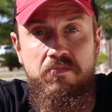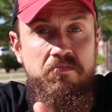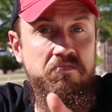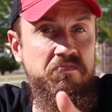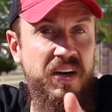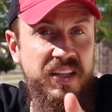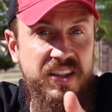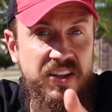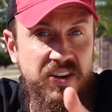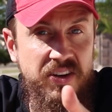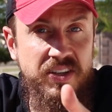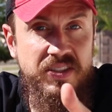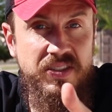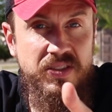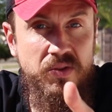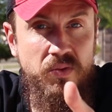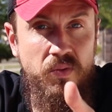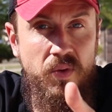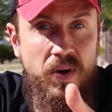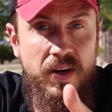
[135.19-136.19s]
but there
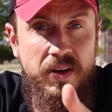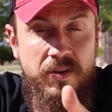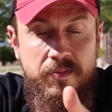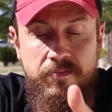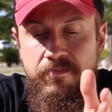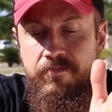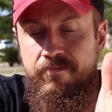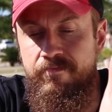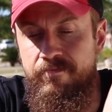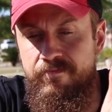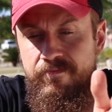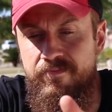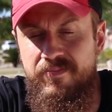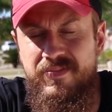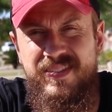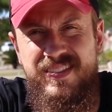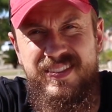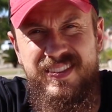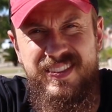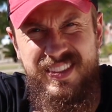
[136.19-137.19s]
isn't one.
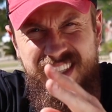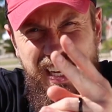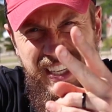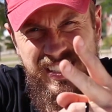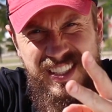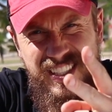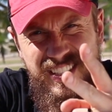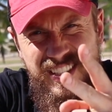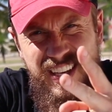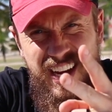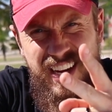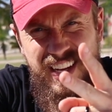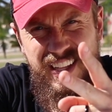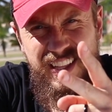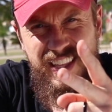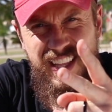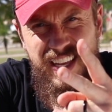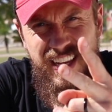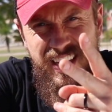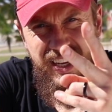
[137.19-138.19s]
That's the
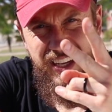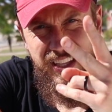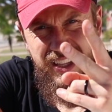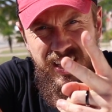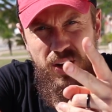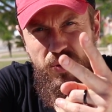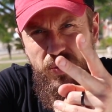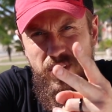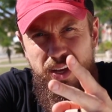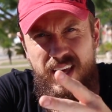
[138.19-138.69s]
second thing that